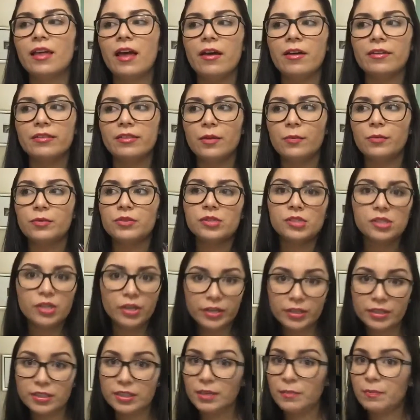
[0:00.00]
that there would
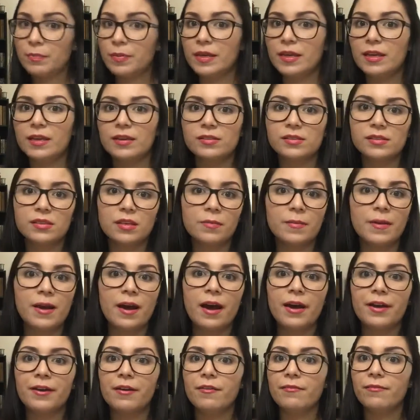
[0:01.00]
certainly be some
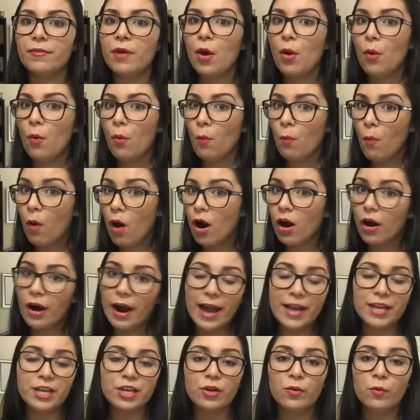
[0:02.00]
kind of war.
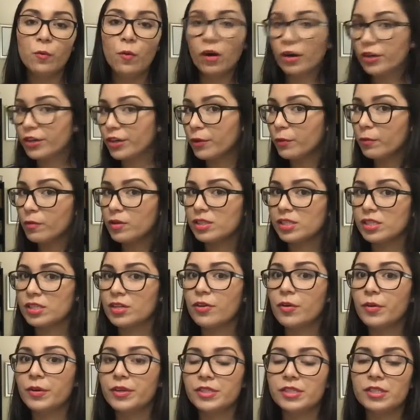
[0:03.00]
I knew Warner
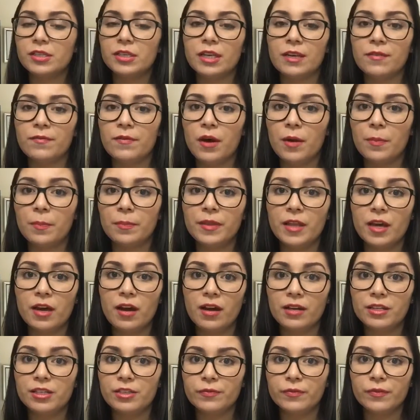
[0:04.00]
wasn't going to give up the
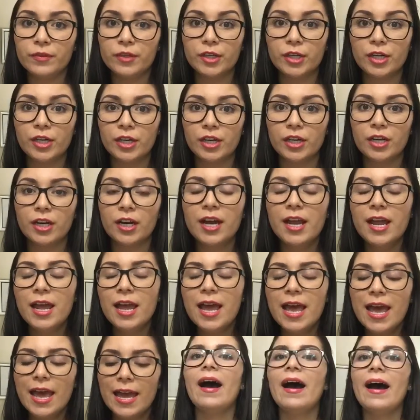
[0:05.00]
hunt for her,
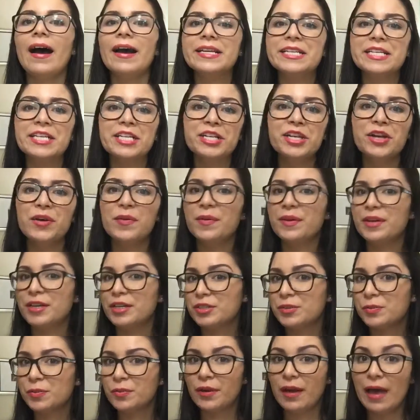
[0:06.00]
and I didn't know what
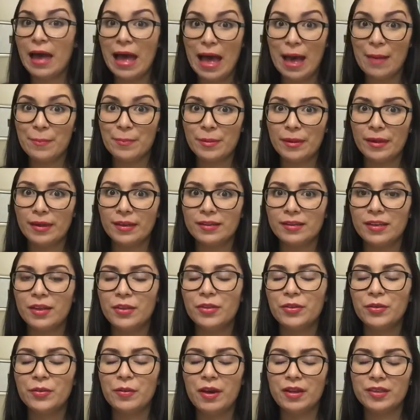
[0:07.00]
else would happen
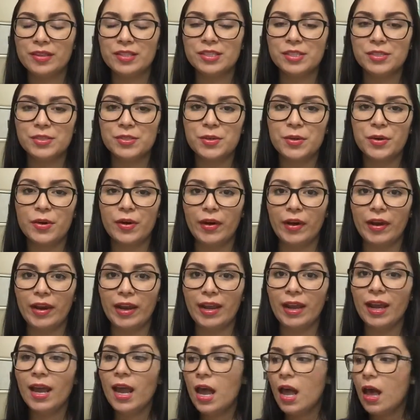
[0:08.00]
throughout the
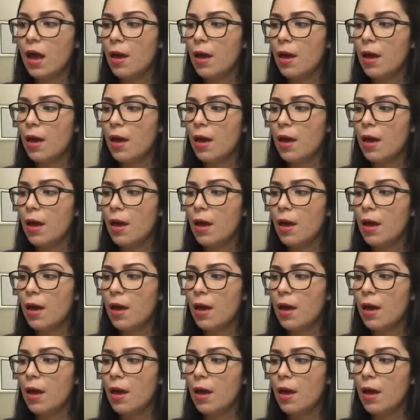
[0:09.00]
story.